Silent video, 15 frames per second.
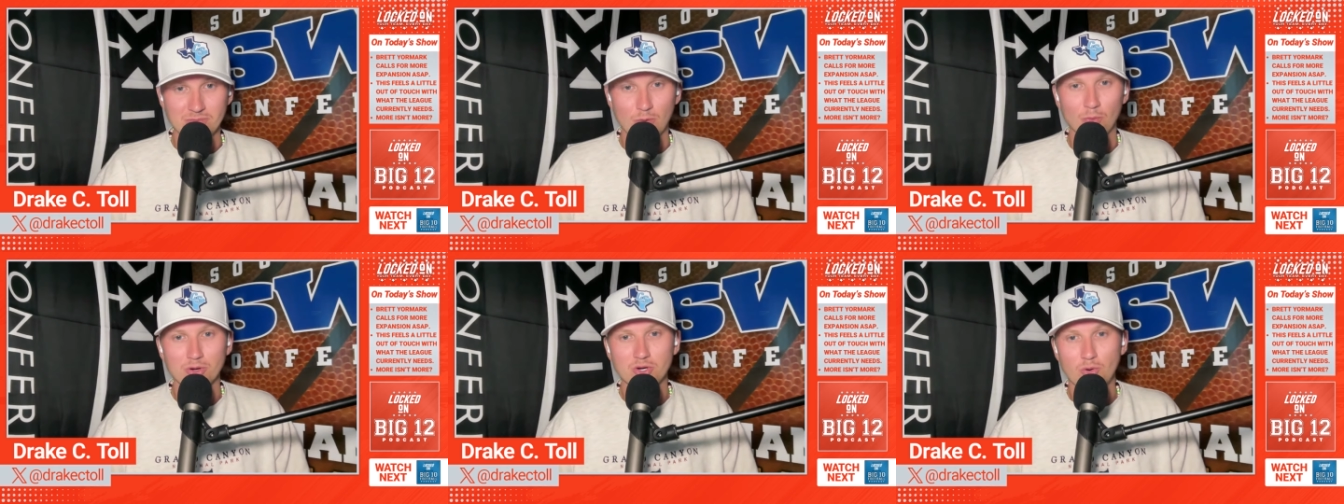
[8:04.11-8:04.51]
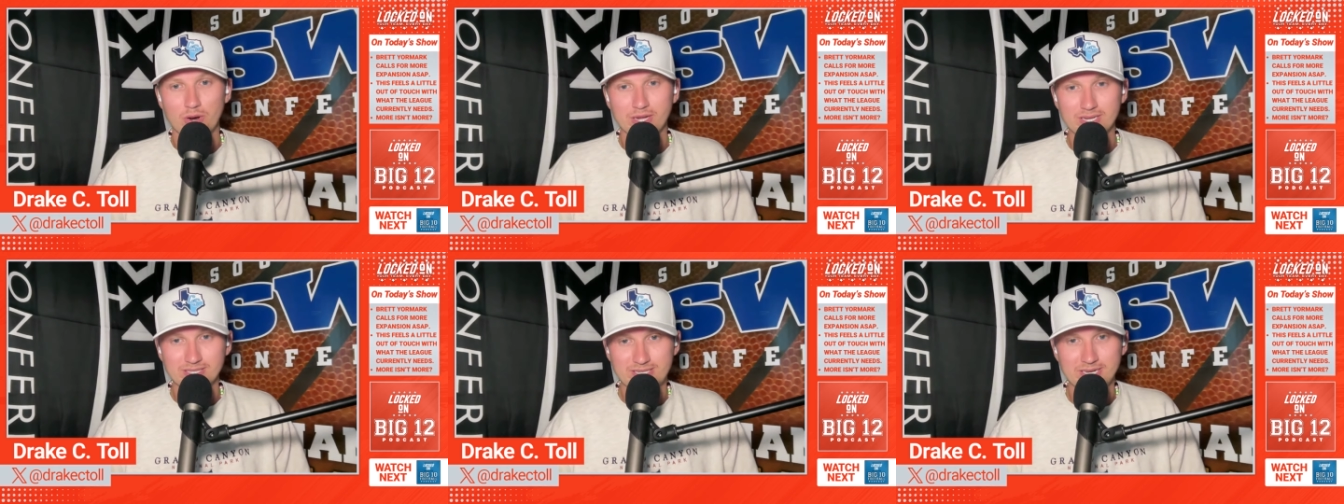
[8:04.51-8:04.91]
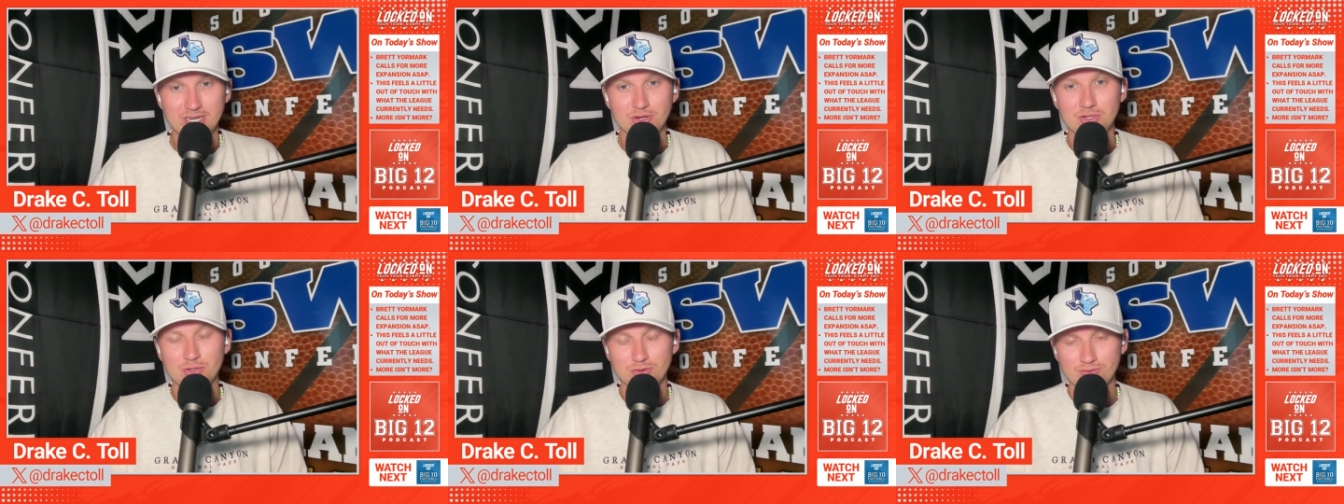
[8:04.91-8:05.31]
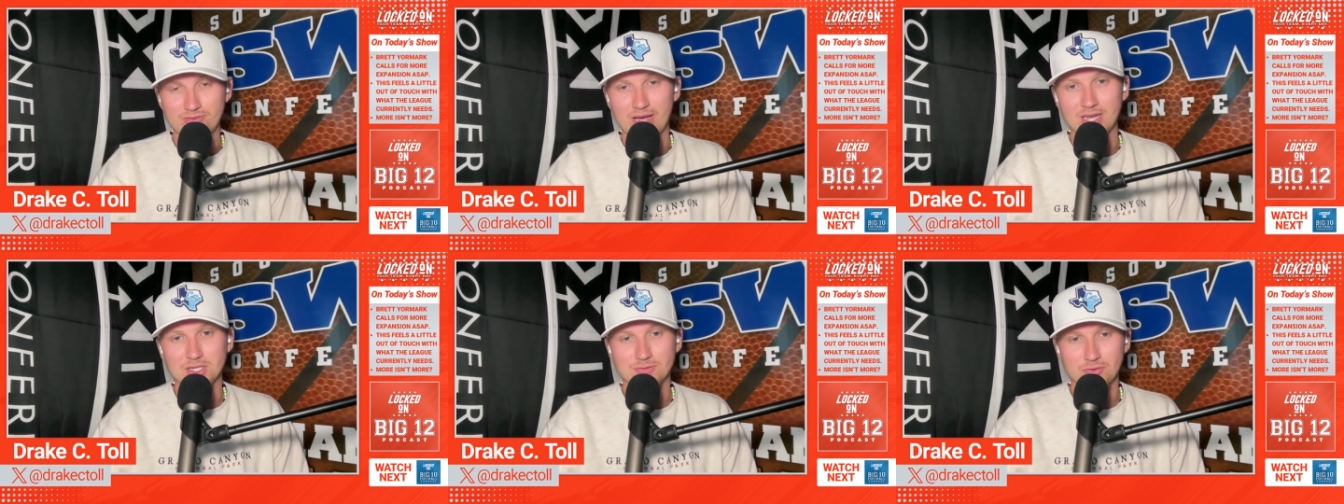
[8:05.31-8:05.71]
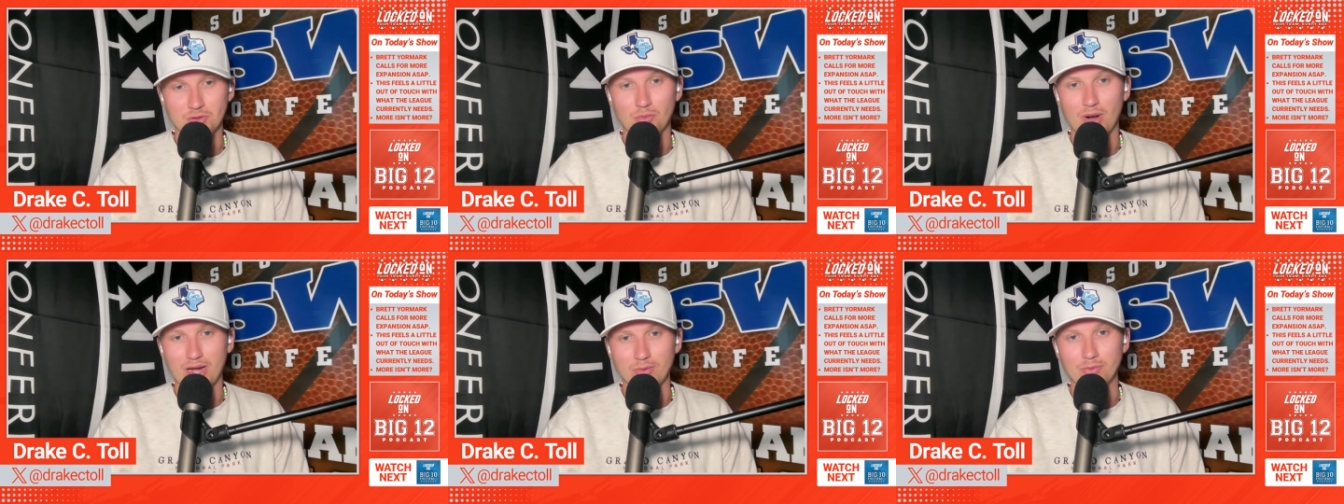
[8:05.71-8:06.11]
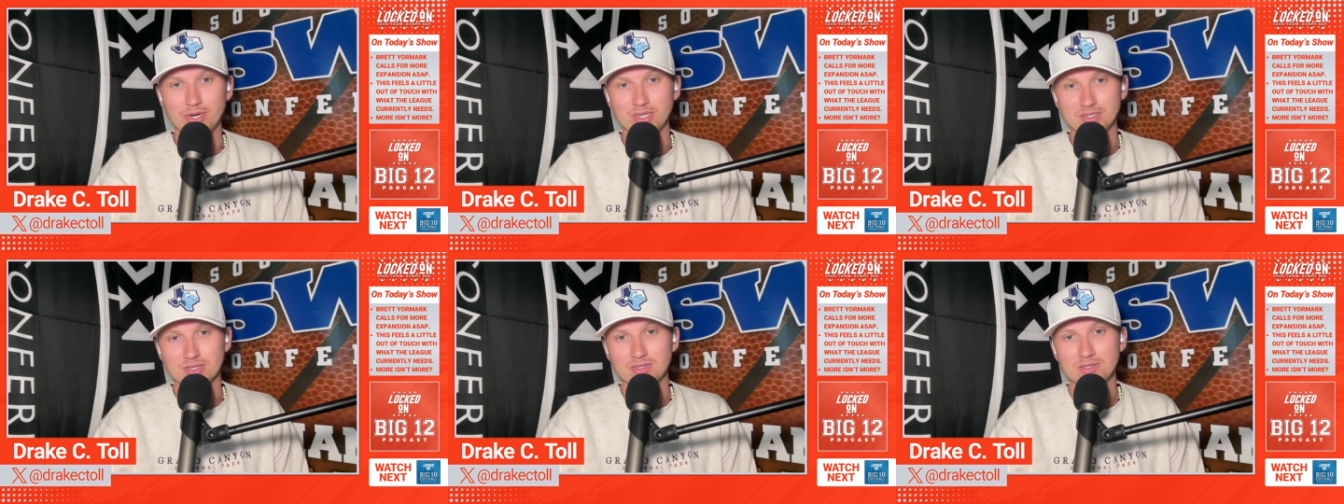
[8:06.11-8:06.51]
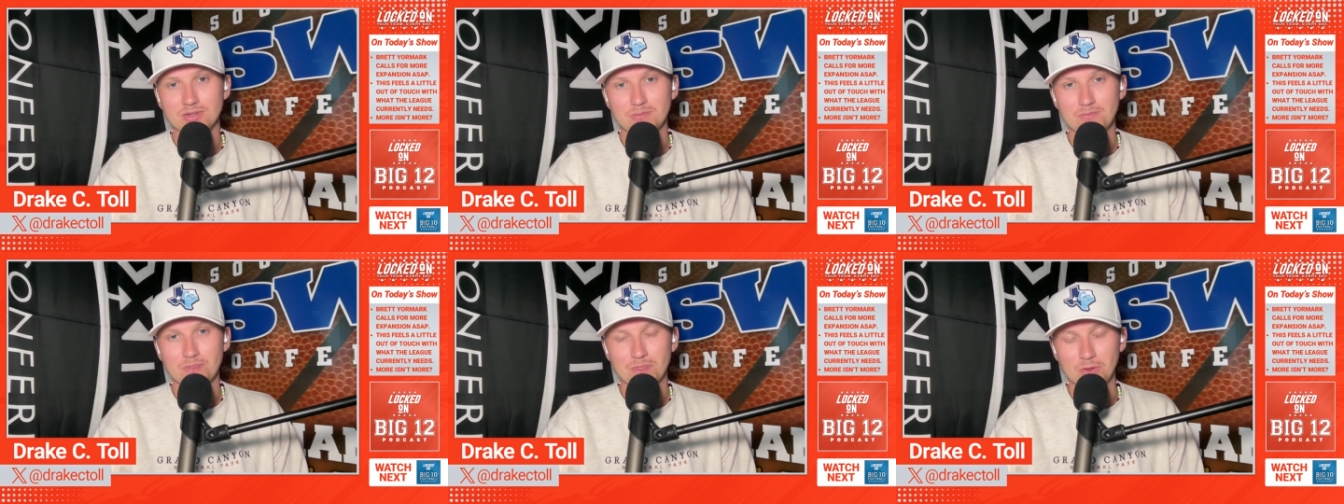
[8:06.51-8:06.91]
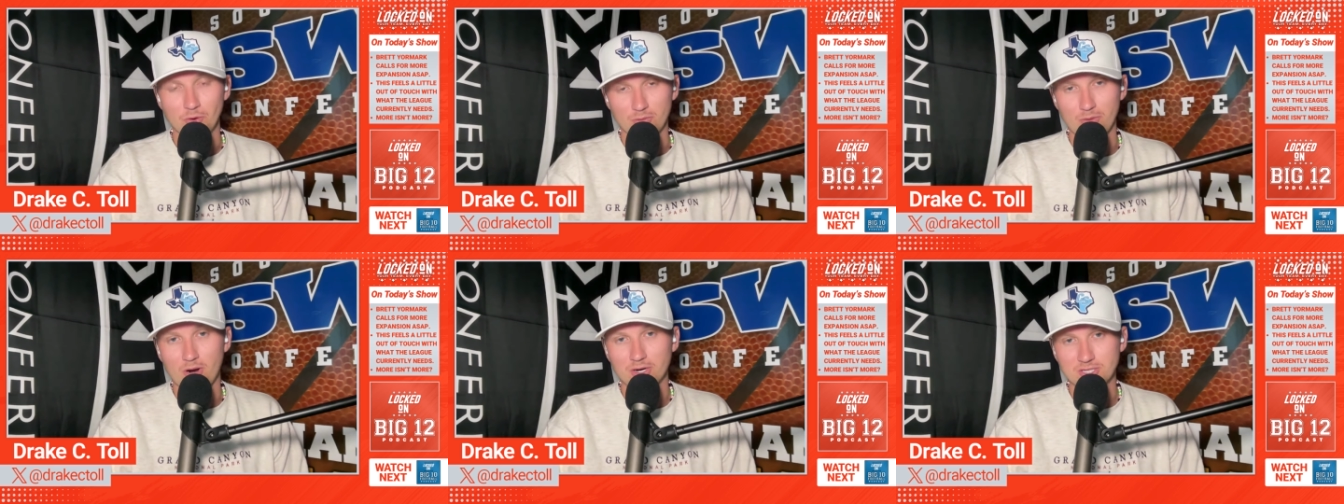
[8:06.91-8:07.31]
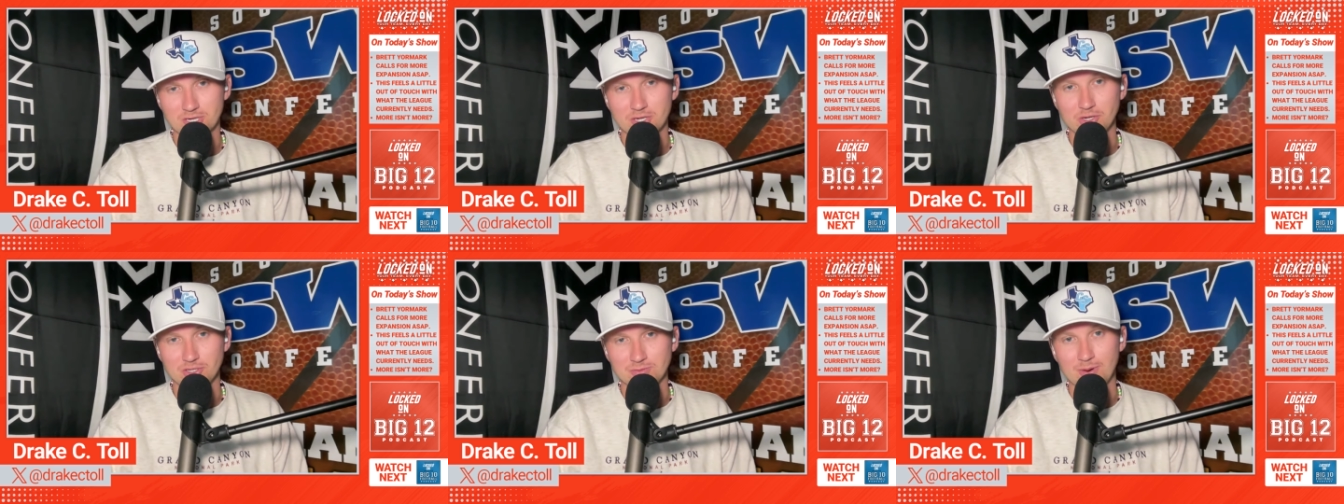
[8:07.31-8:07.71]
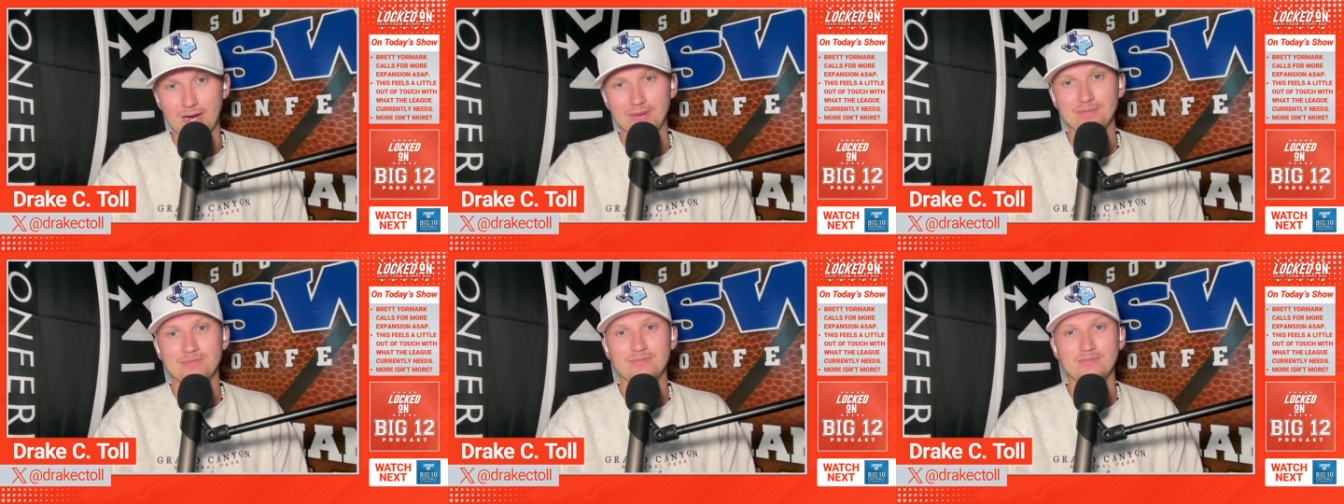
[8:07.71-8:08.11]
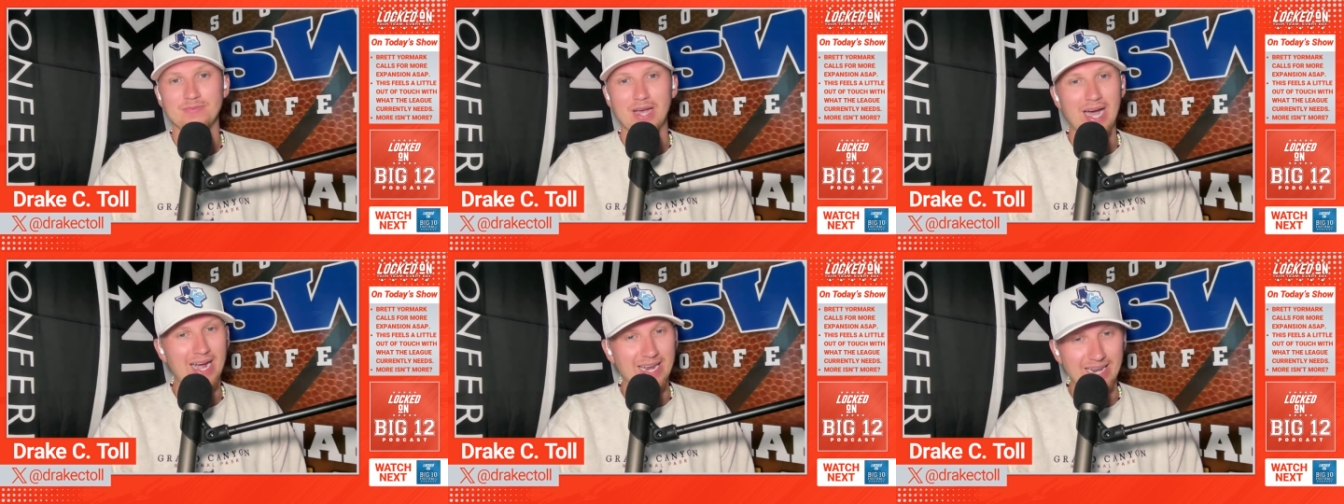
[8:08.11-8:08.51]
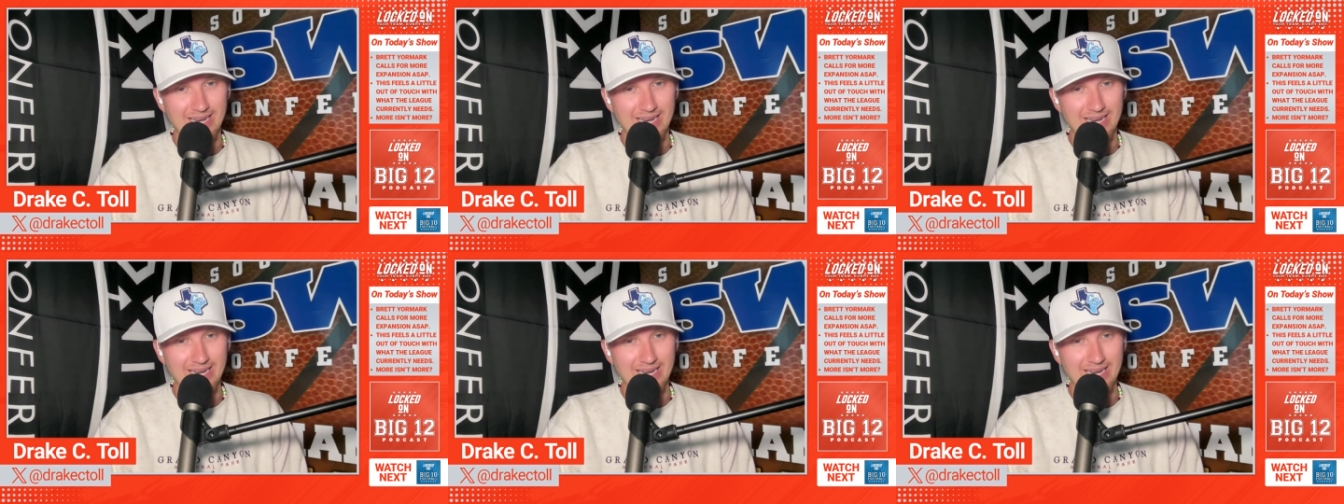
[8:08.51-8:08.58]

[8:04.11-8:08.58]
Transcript: but we're going to continue to invest for the right reasons. Yormark's on a good spot. I